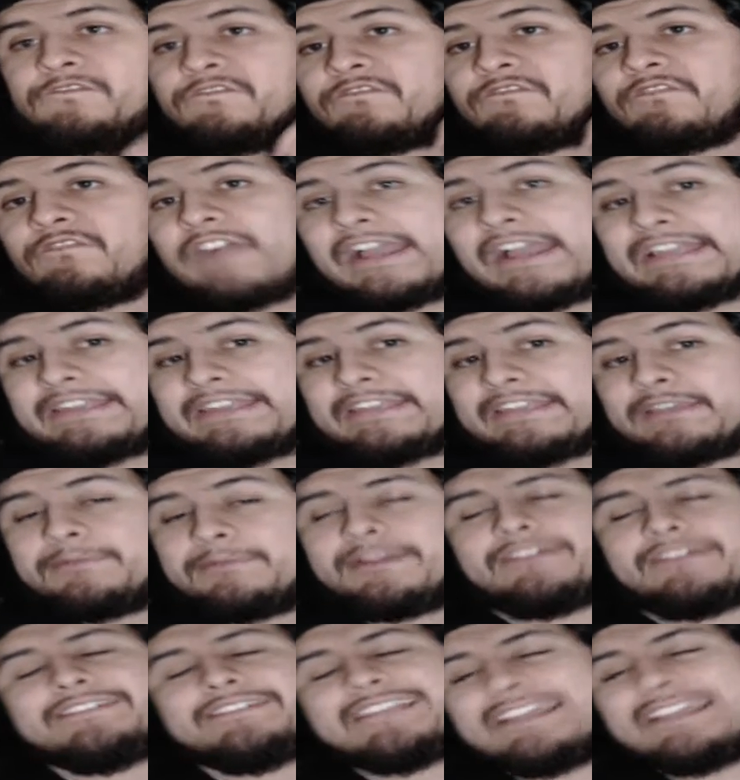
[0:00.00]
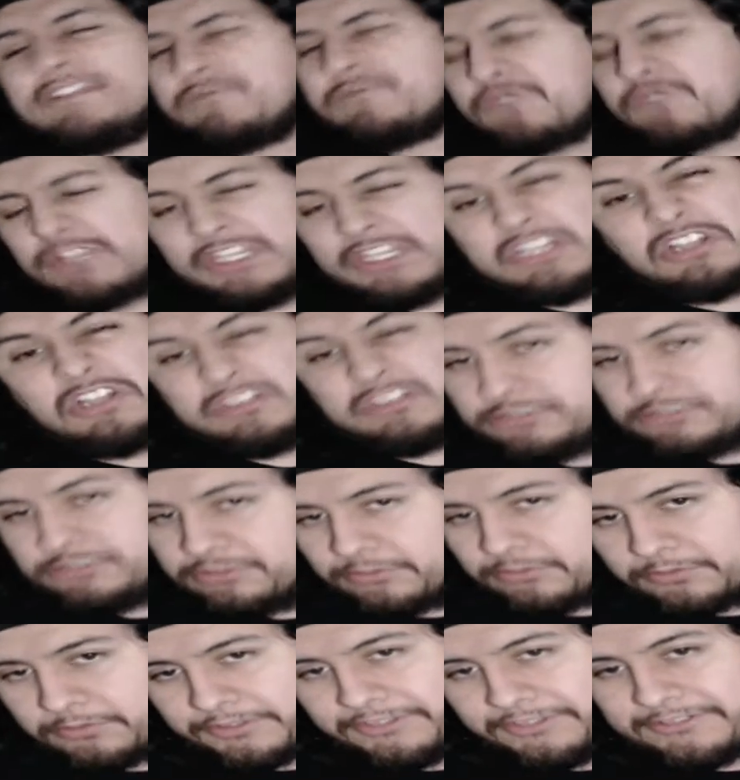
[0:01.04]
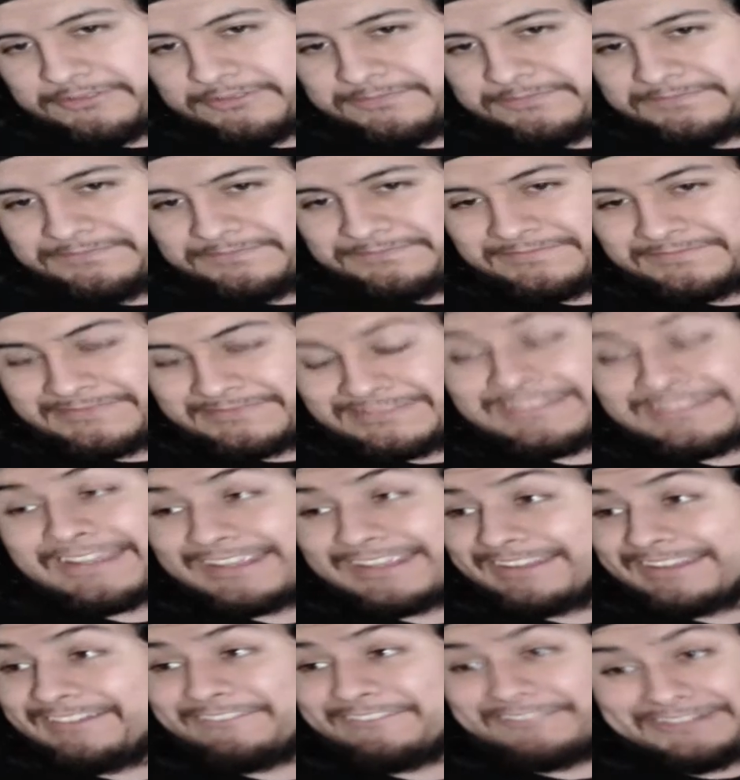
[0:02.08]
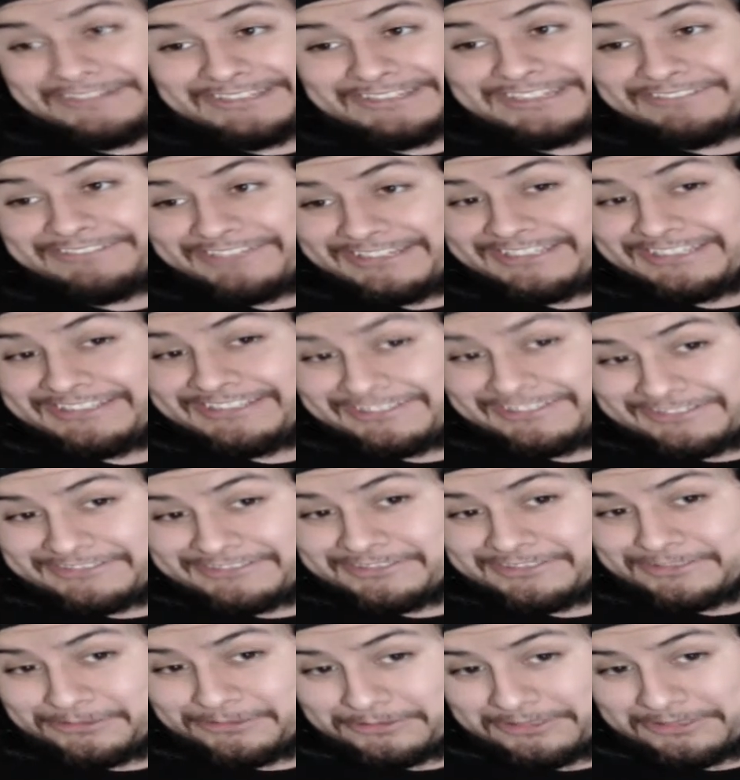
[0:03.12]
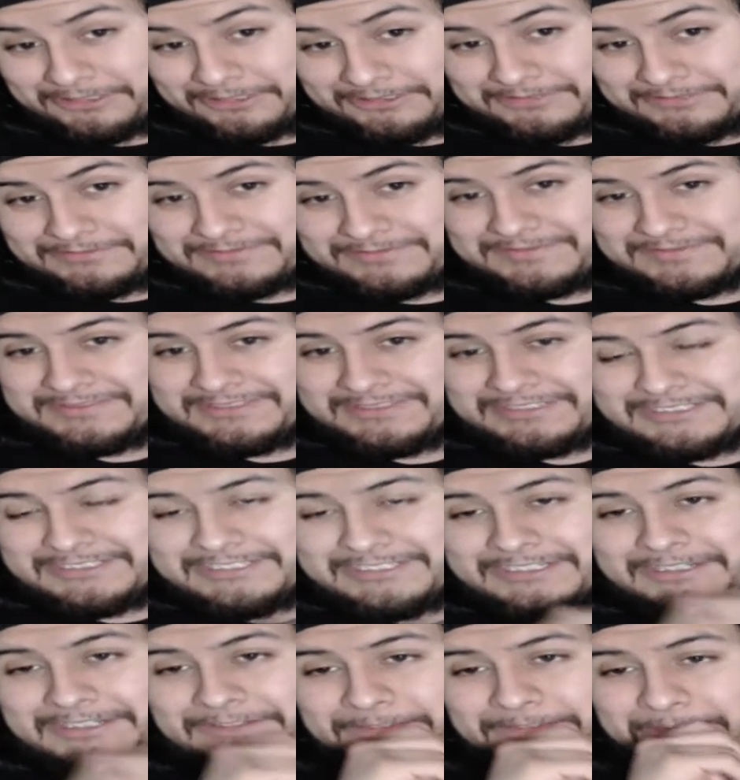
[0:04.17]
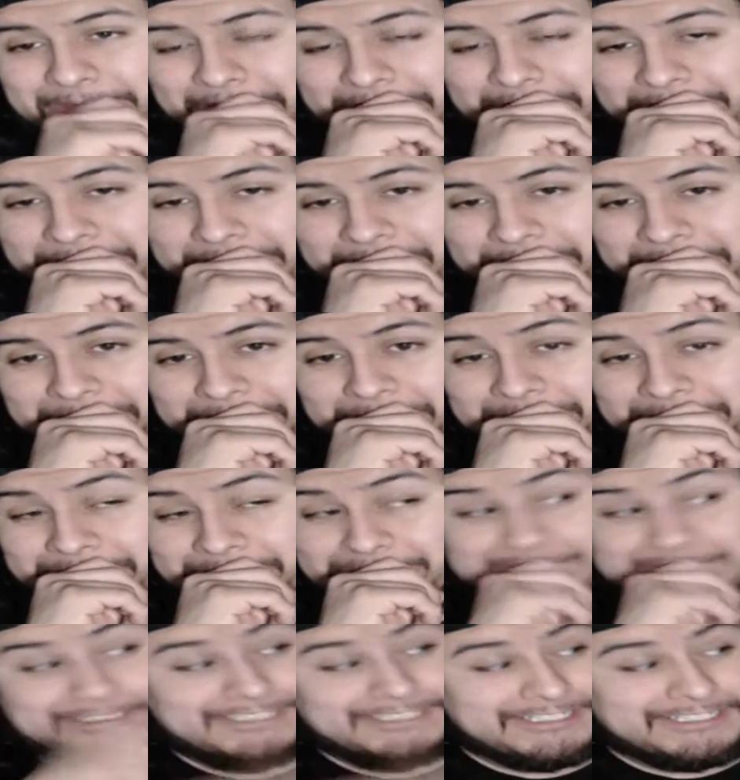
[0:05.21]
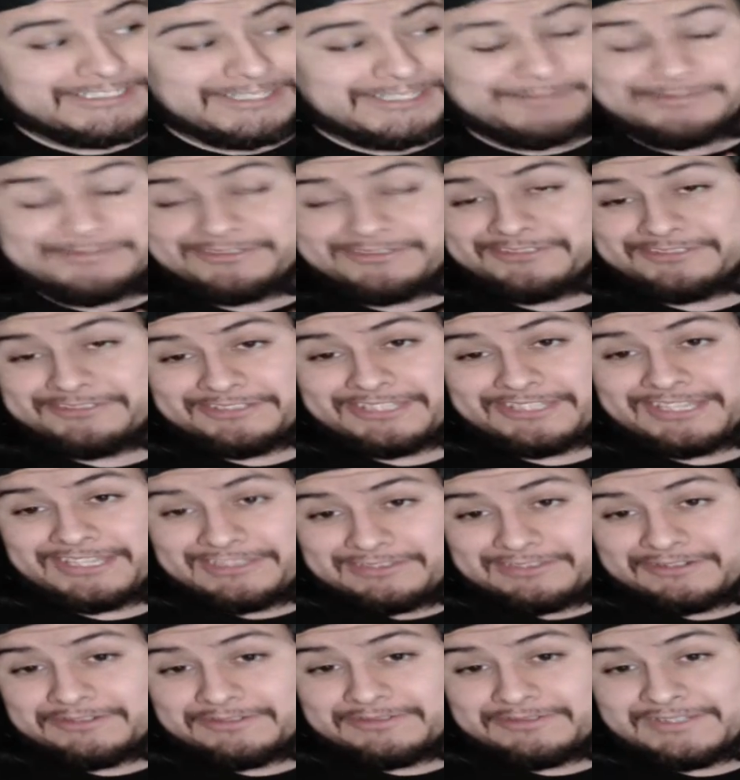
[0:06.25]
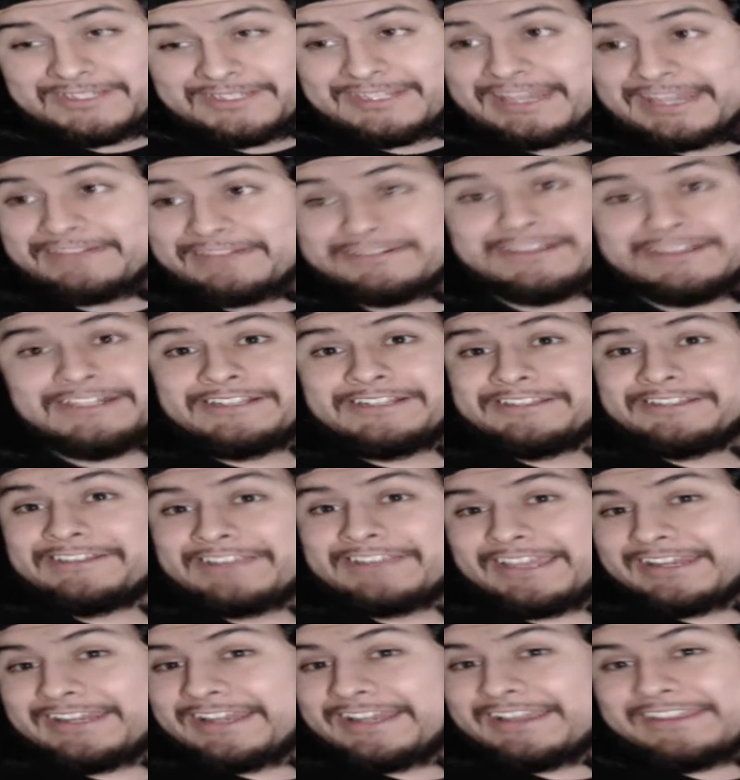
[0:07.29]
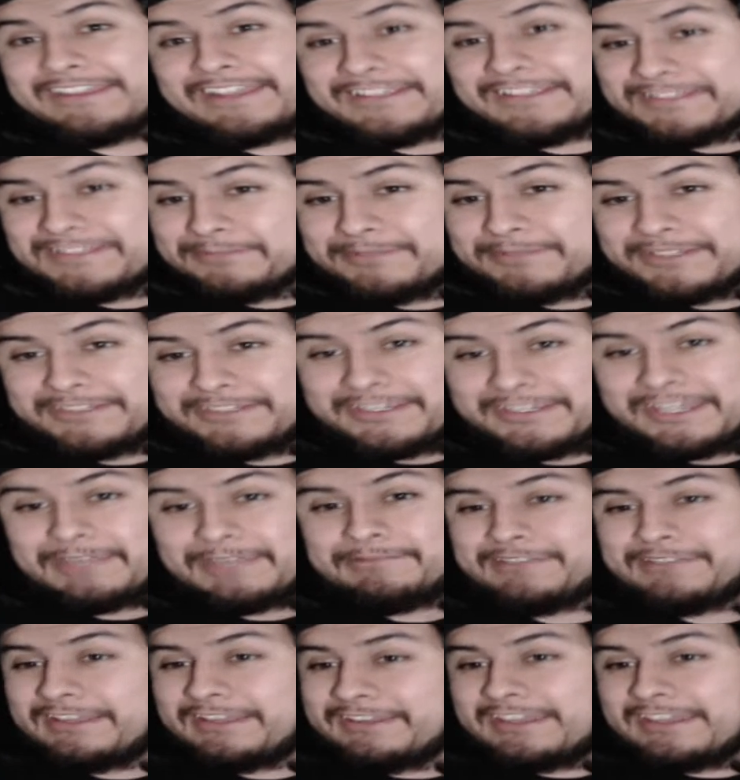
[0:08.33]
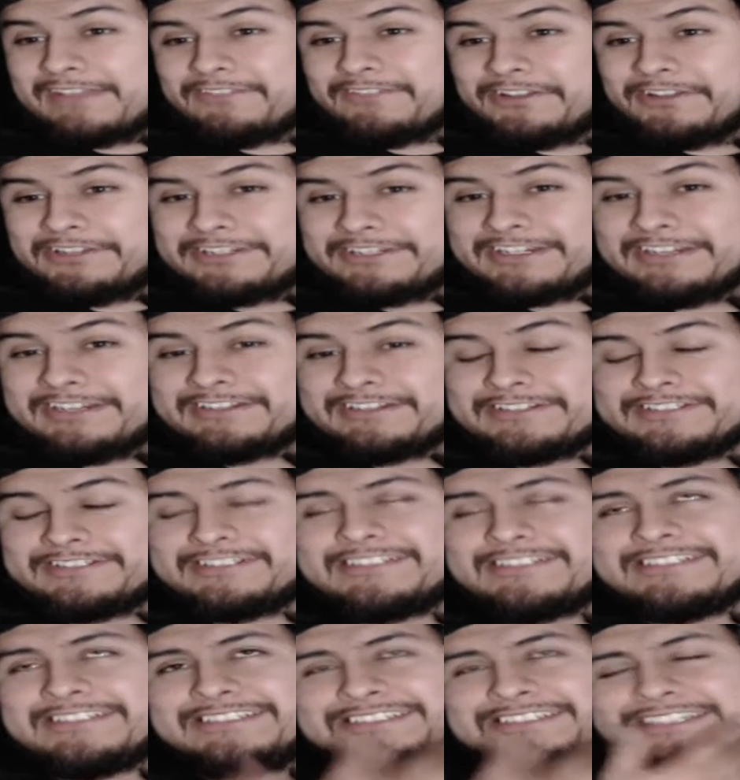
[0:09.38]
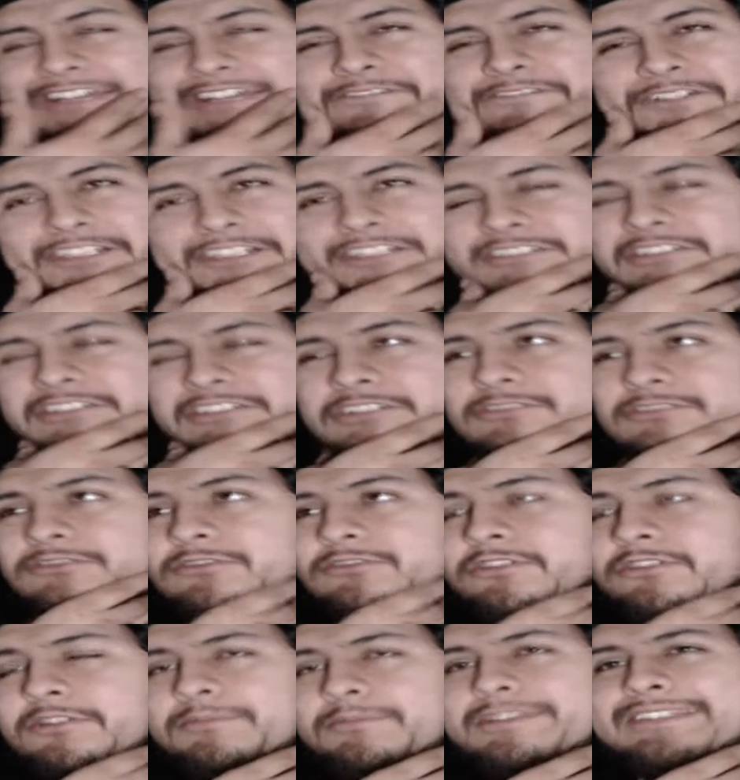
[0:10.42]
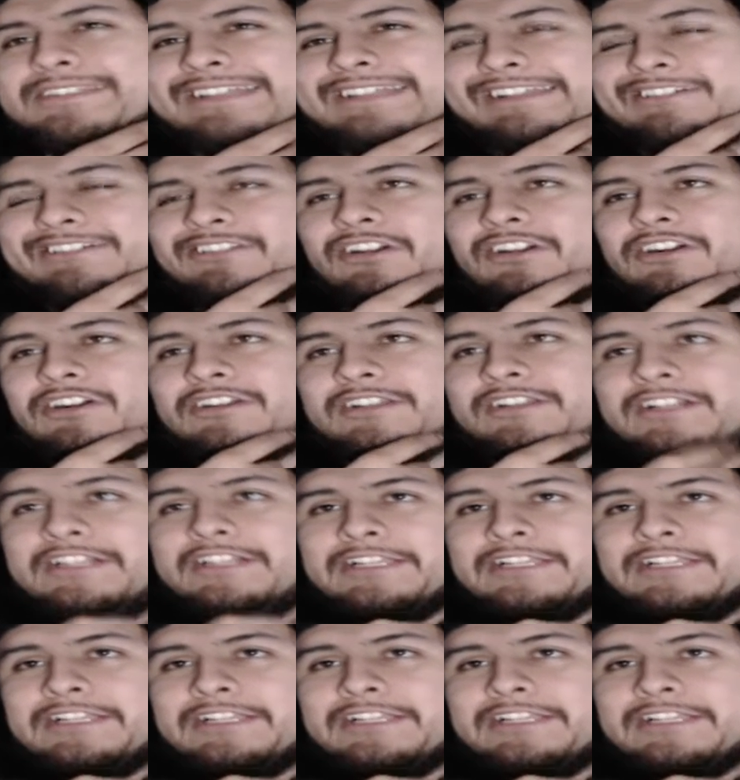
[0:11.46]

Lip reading: finally coming out. It's like a really long tutorial, like a really, really long tutorial that took 6 episodes to get through, and now, okay, now you guys can play the game, and now you have all your characters. Not really a long tutorial, but it's like a long